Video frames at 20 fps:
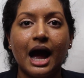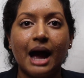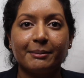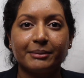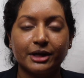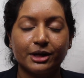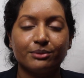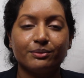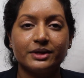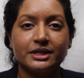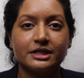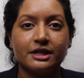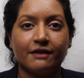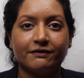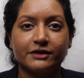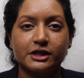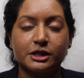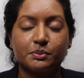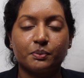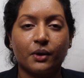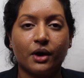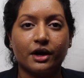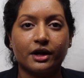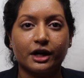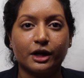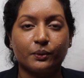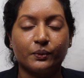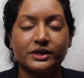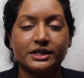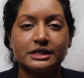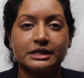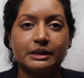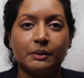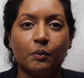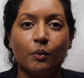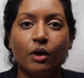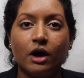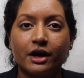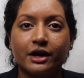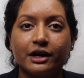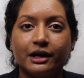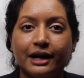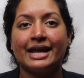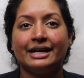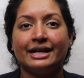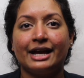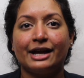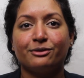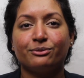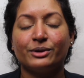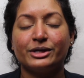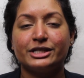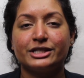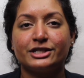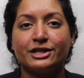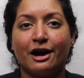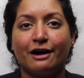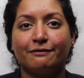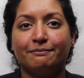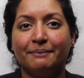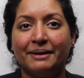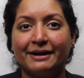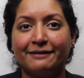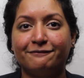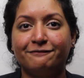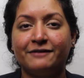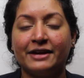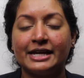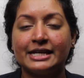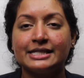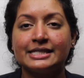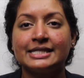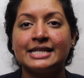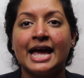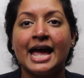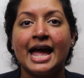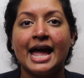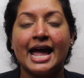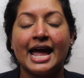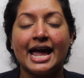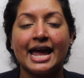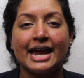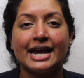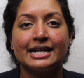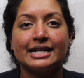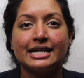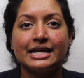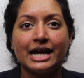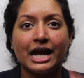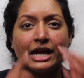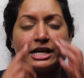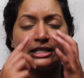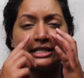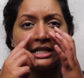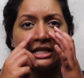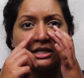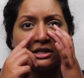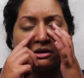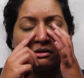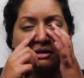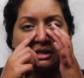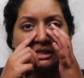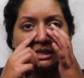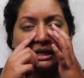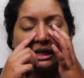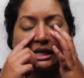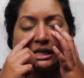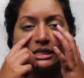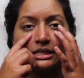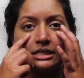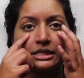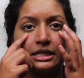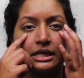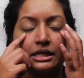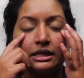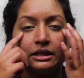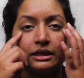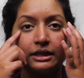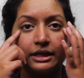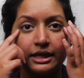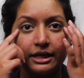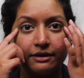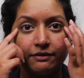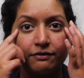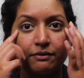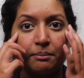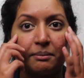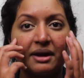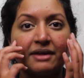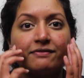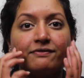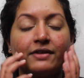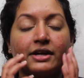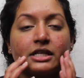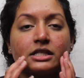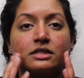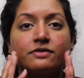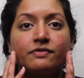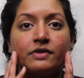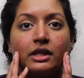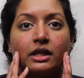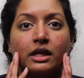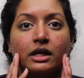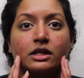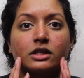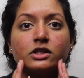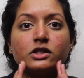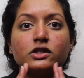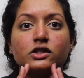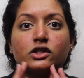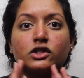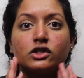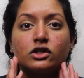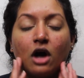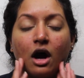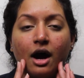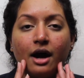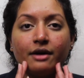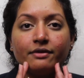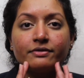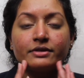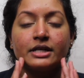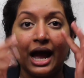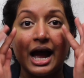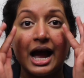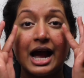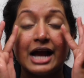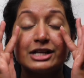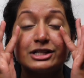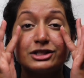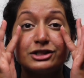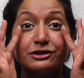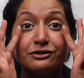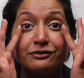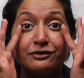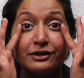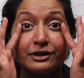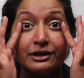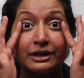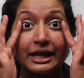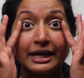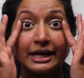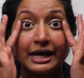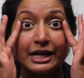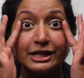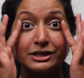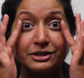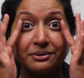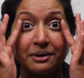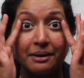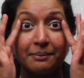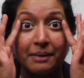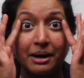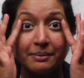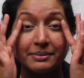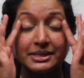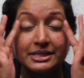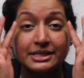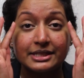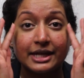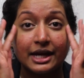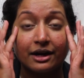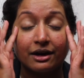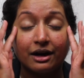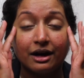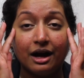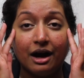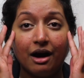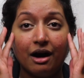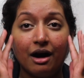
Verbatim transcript: I'm going to rinse off this product with some water and I rinsed off my face and I did notice that it did leave my face feeling soft I do feel like I do have my mascara